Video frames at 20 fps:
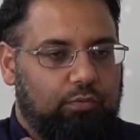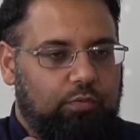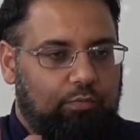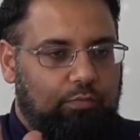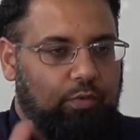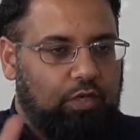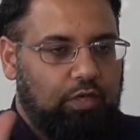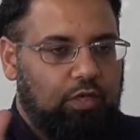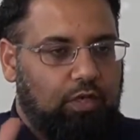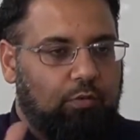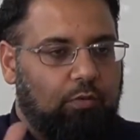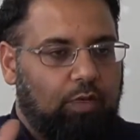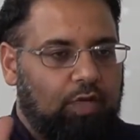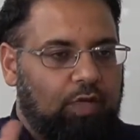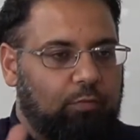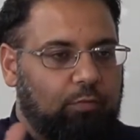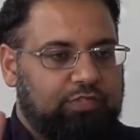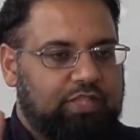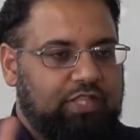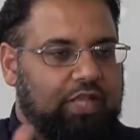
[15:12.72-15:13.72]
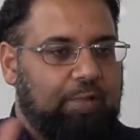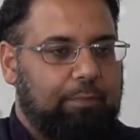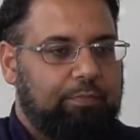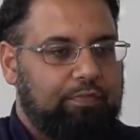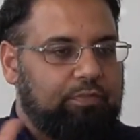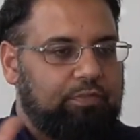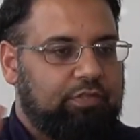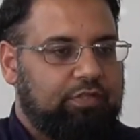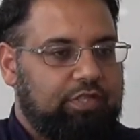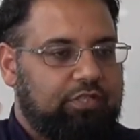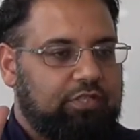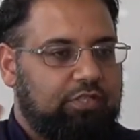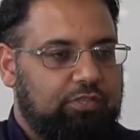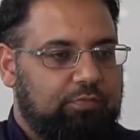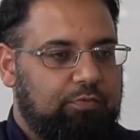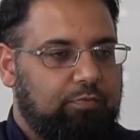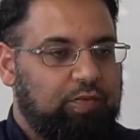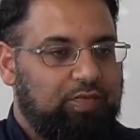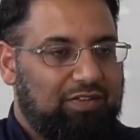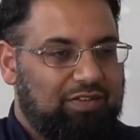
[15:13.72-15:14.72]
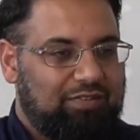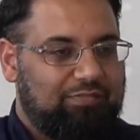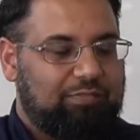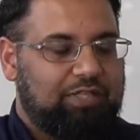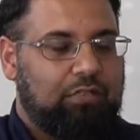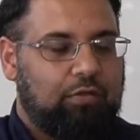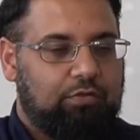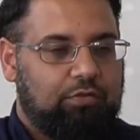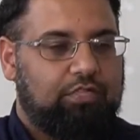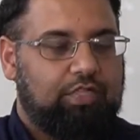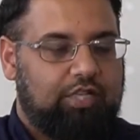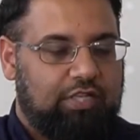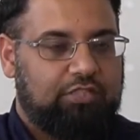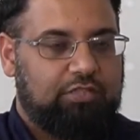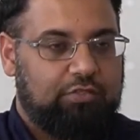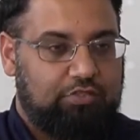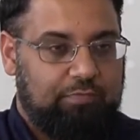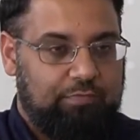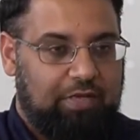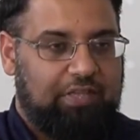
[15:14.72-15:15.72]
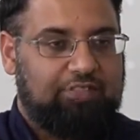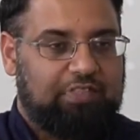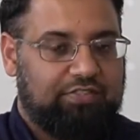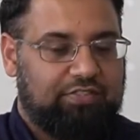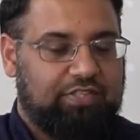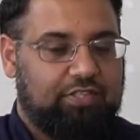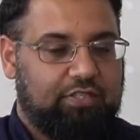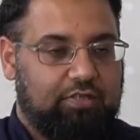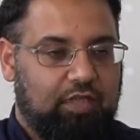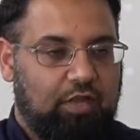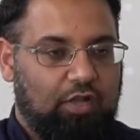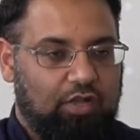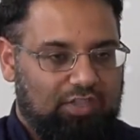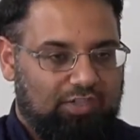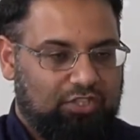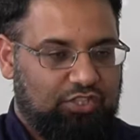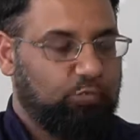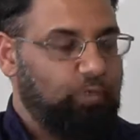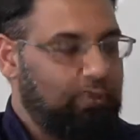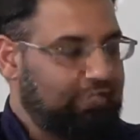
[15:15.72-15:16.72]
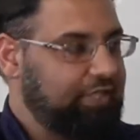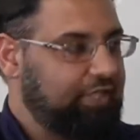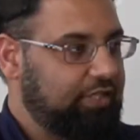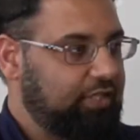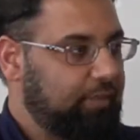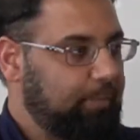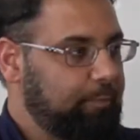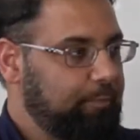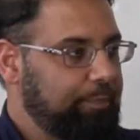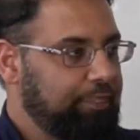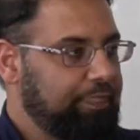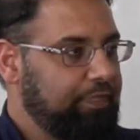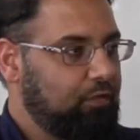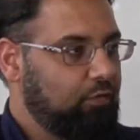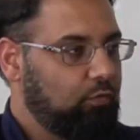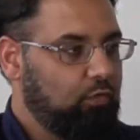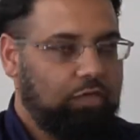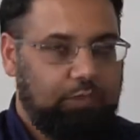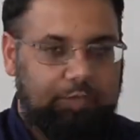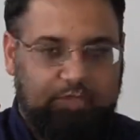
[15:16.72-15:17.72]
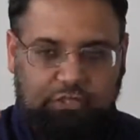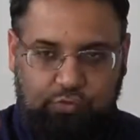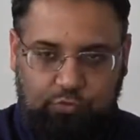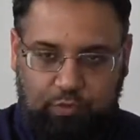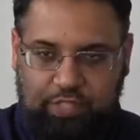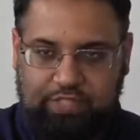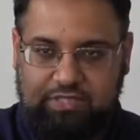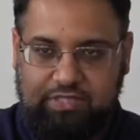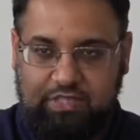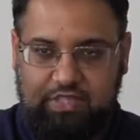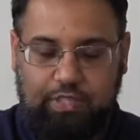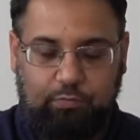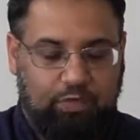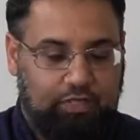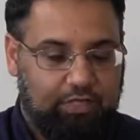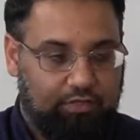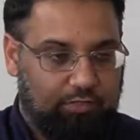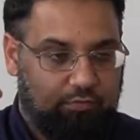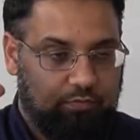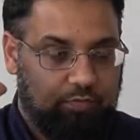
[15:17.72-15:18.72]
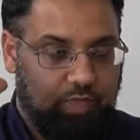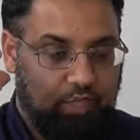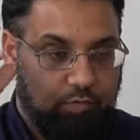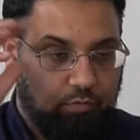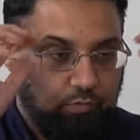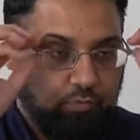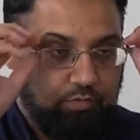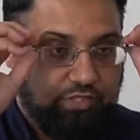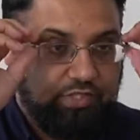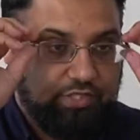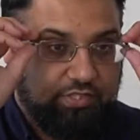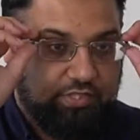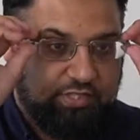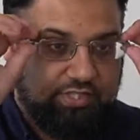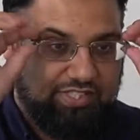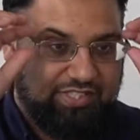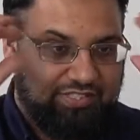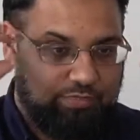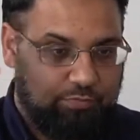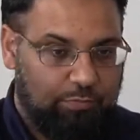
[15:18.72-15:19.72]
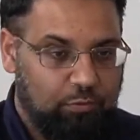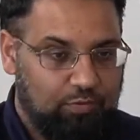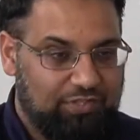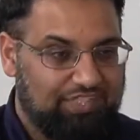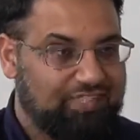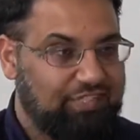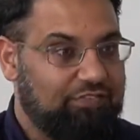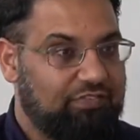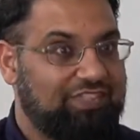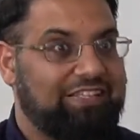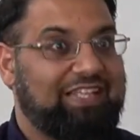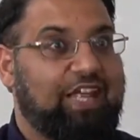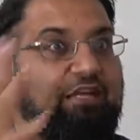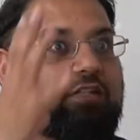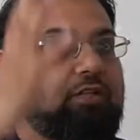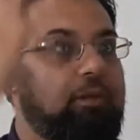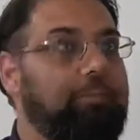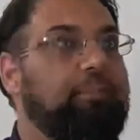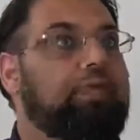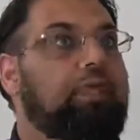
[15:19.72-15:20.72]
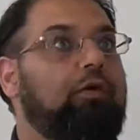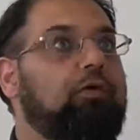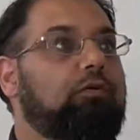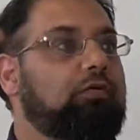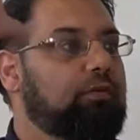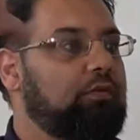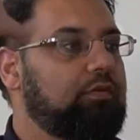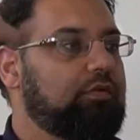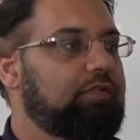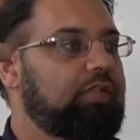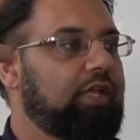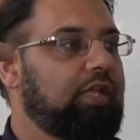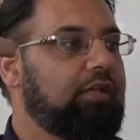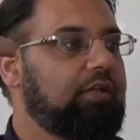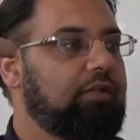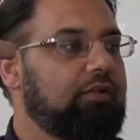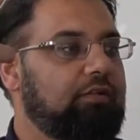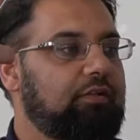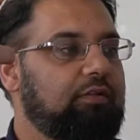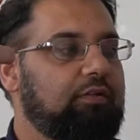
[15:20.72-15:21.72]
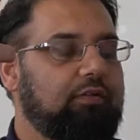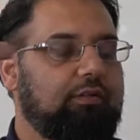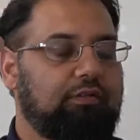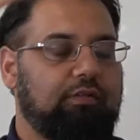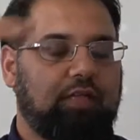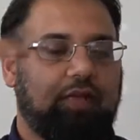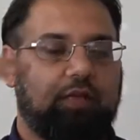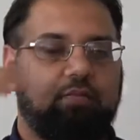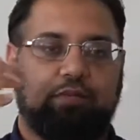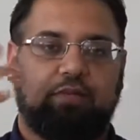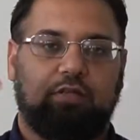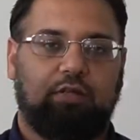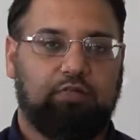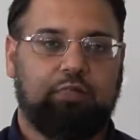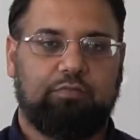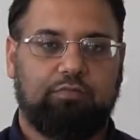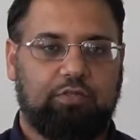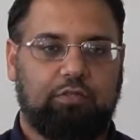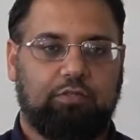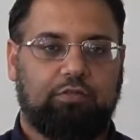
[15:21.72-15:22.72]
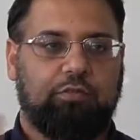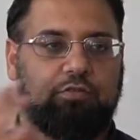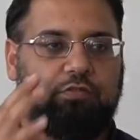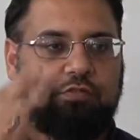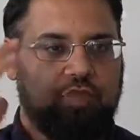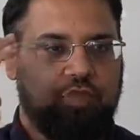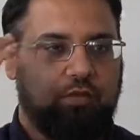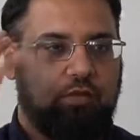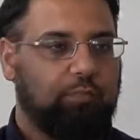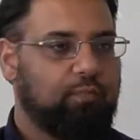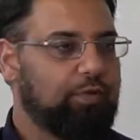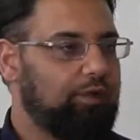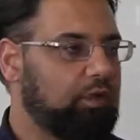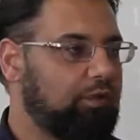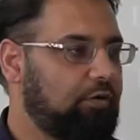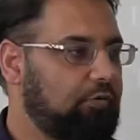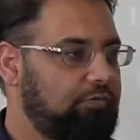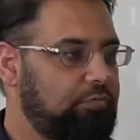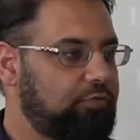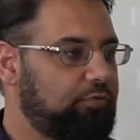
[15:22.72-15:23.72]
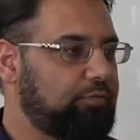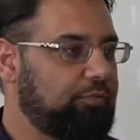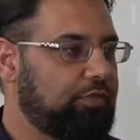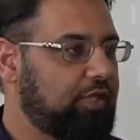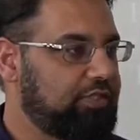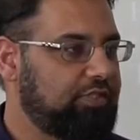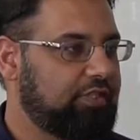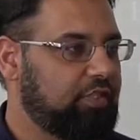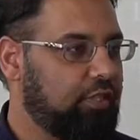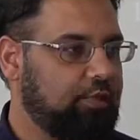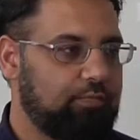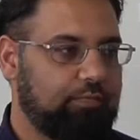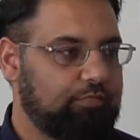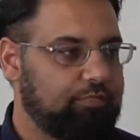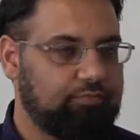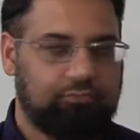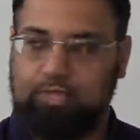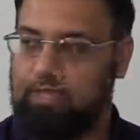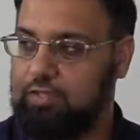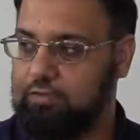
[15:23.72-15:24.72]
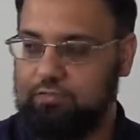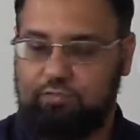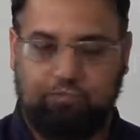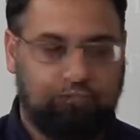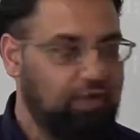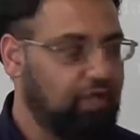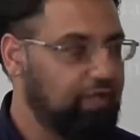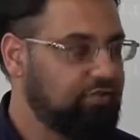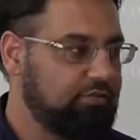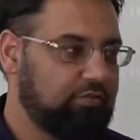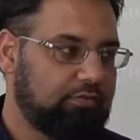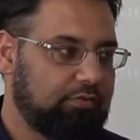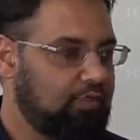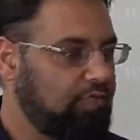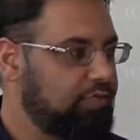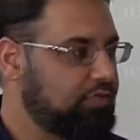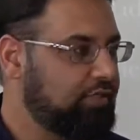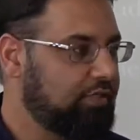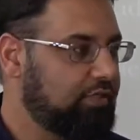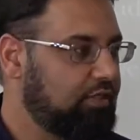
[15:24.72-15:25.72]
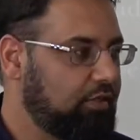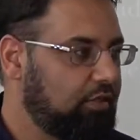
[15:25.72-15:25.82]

Wallahu alam, what's going to happen to the day of judgment. We're going to be on the day of judgment. Imagine the scene, sweating. We're going to be sweating. We're going to be like all these small sins are stacked up now. Yeah? And thinking, you're thinking, oh my God, dude, that's it. The fire, that's it.